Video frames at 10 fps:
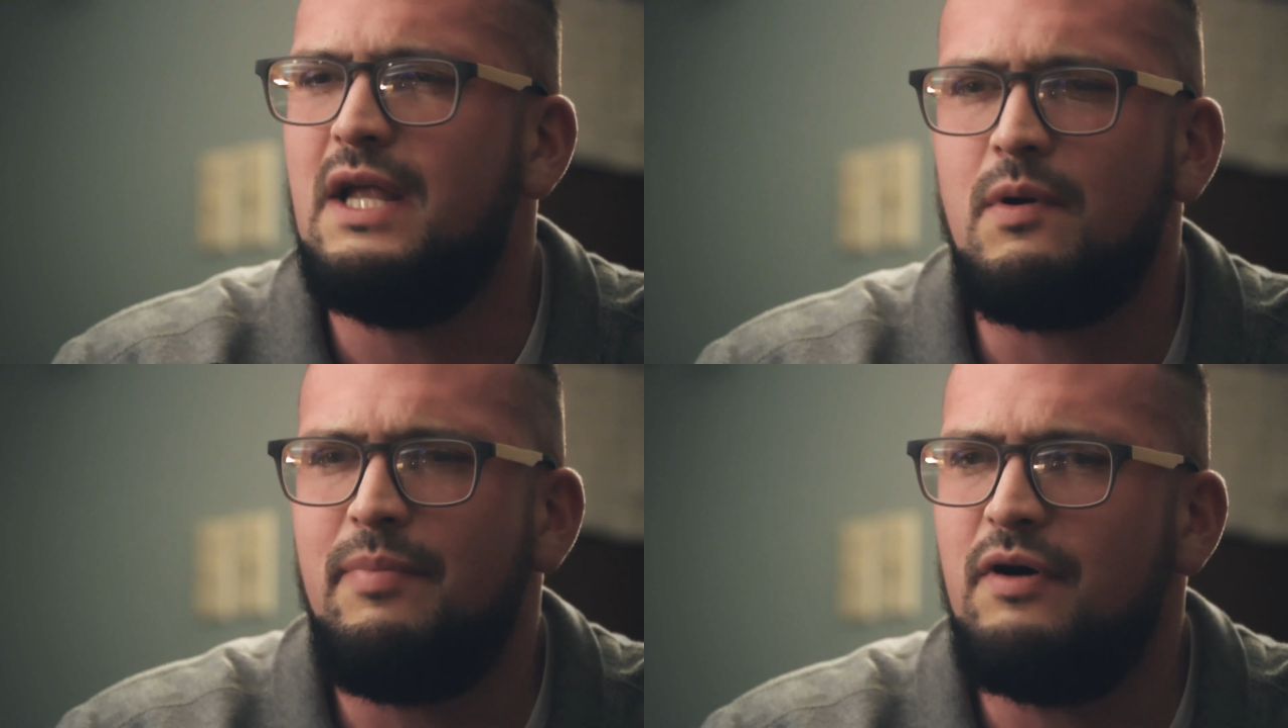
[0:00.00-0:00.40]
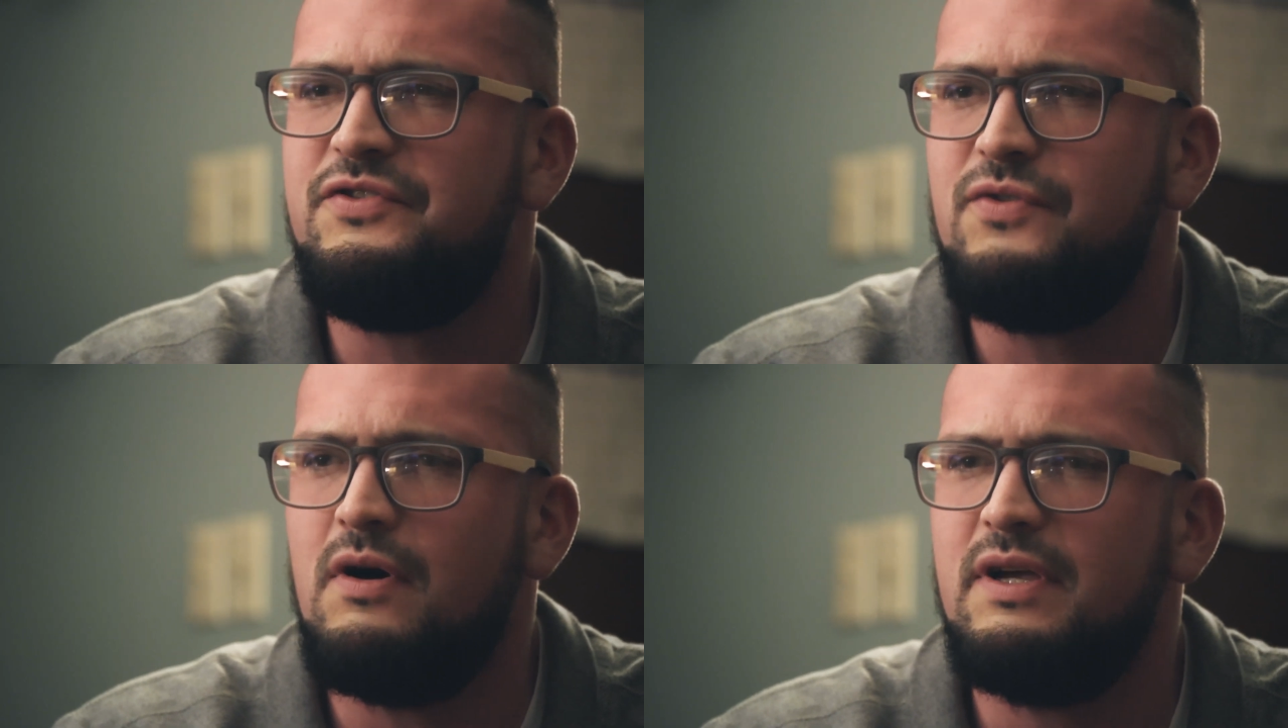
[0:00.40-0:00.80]
and they were
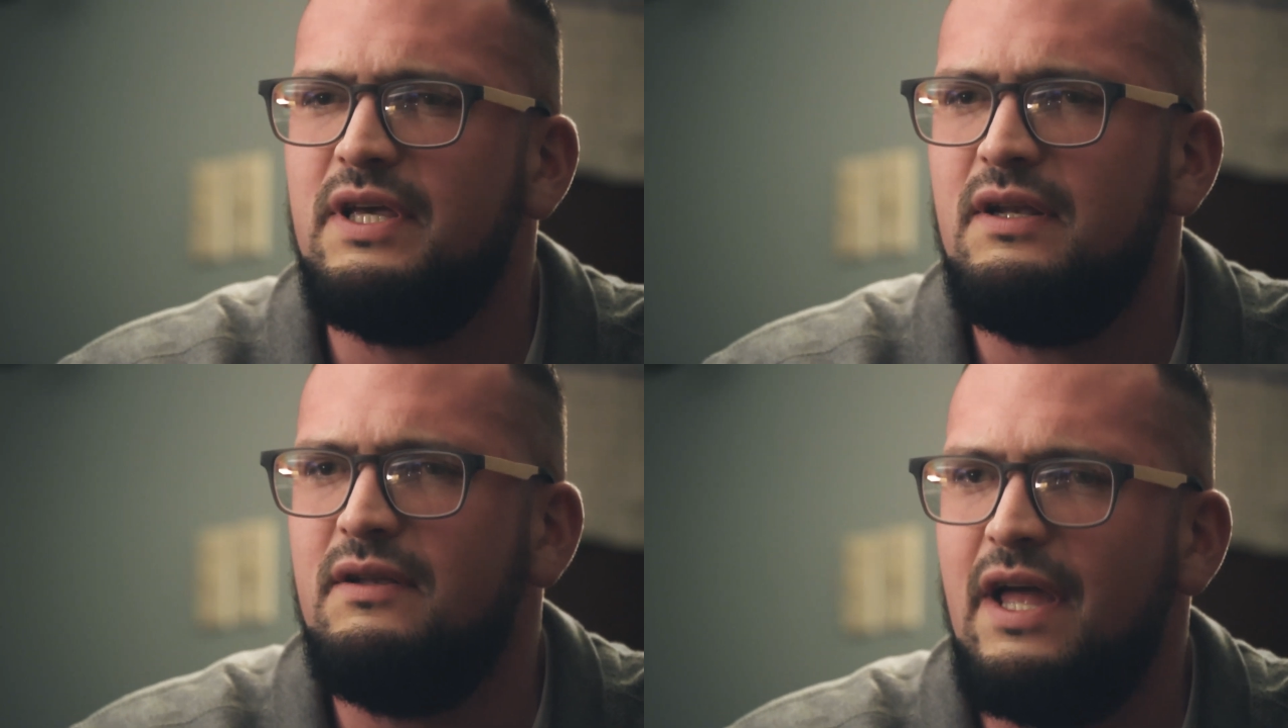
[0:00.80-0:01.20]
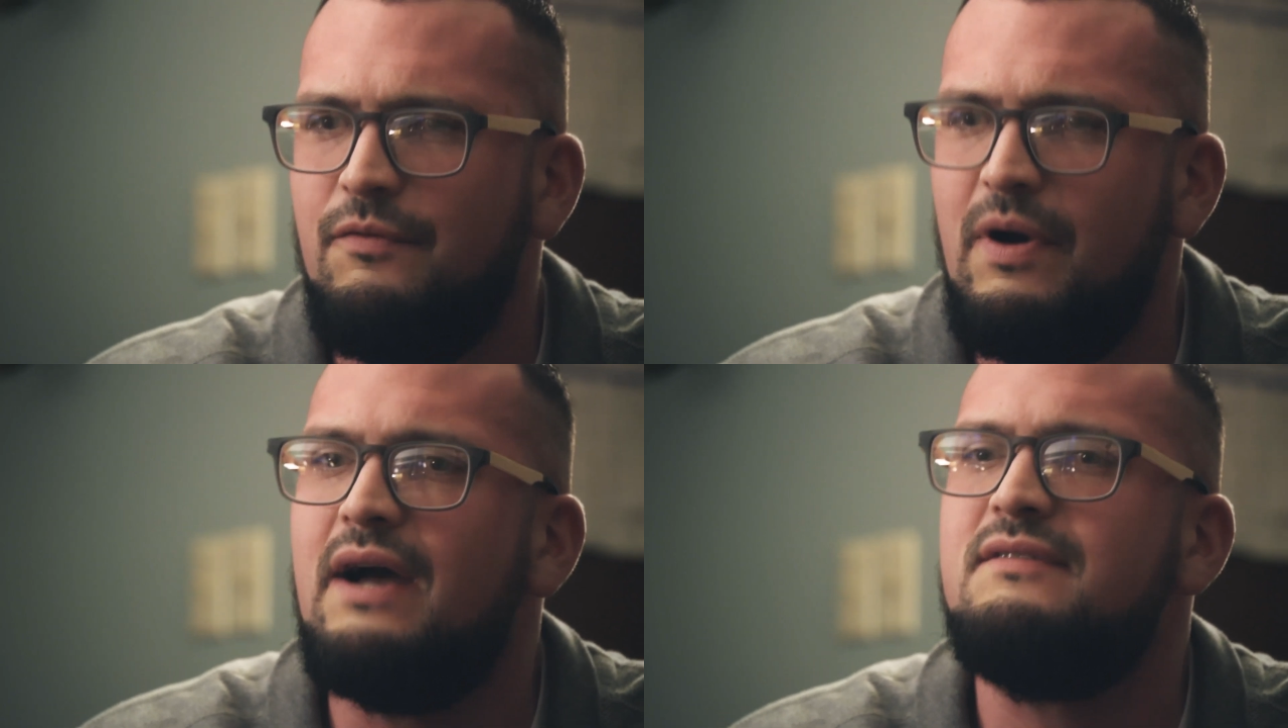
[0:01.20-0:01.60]
both drunk, and they
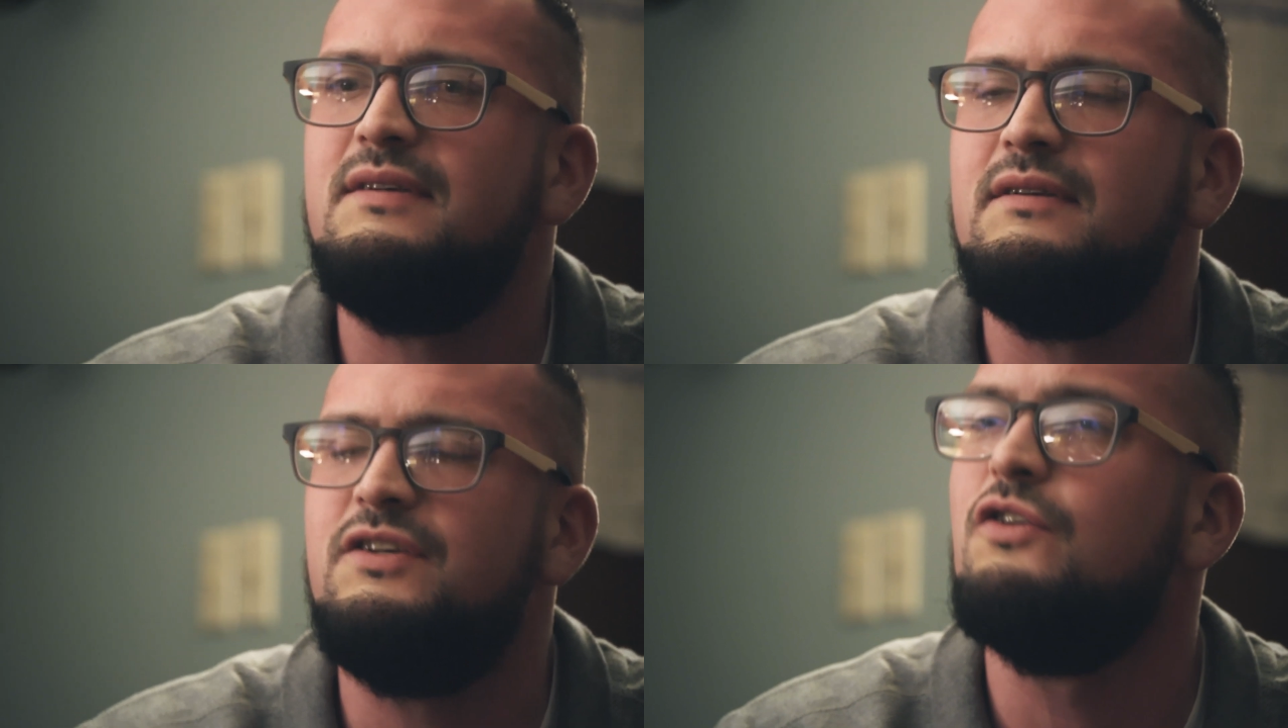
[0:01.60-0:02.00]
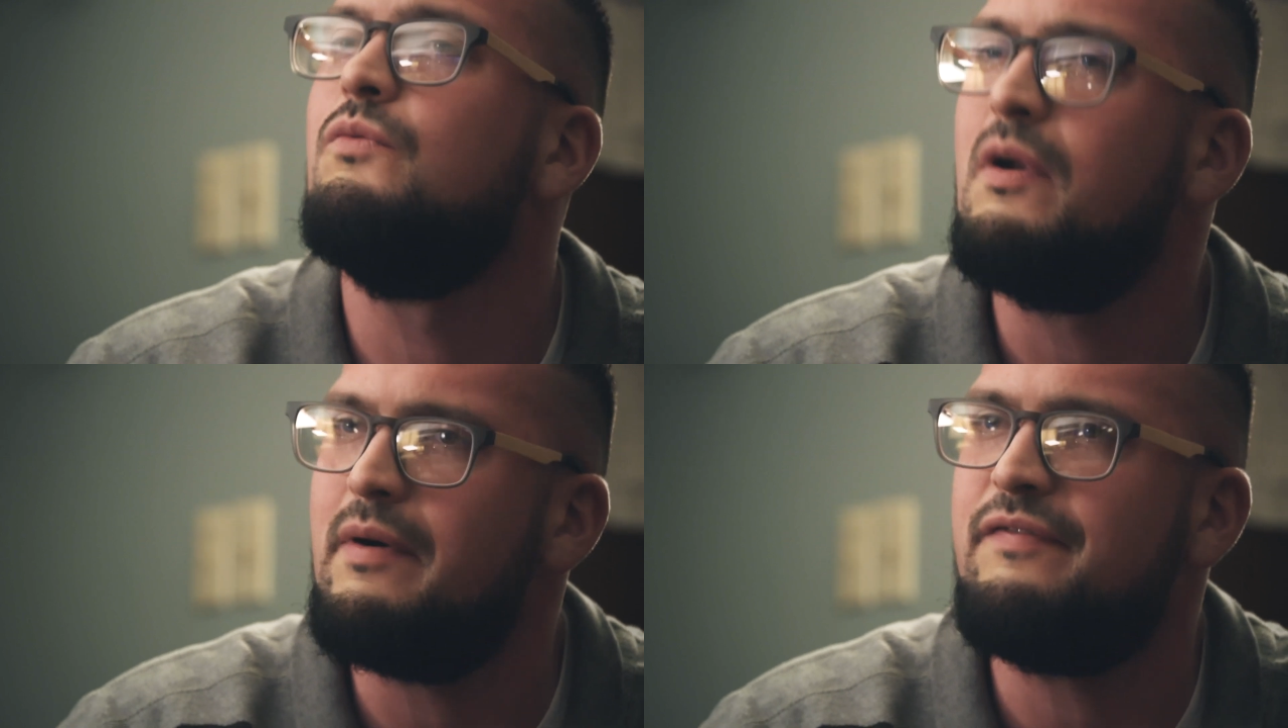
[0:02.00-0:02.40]
wrecked and
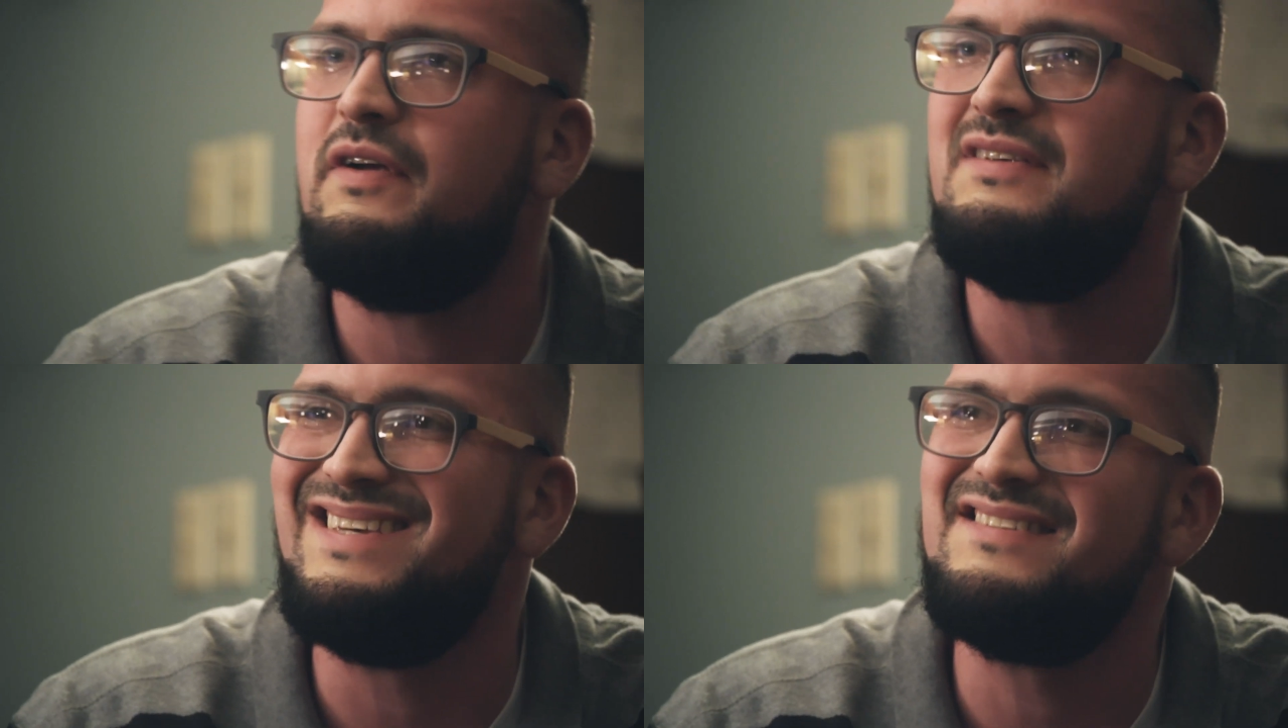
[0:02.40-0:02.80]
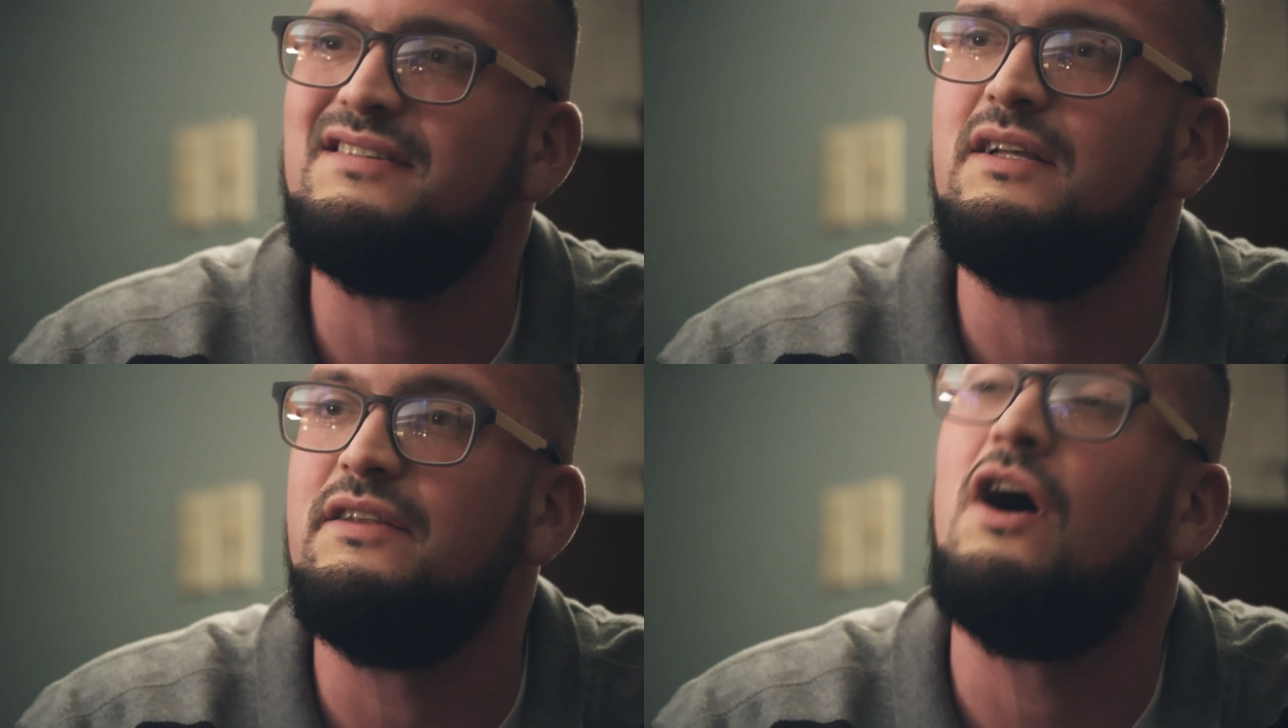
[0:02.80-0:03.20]
killed one of my friends instantly.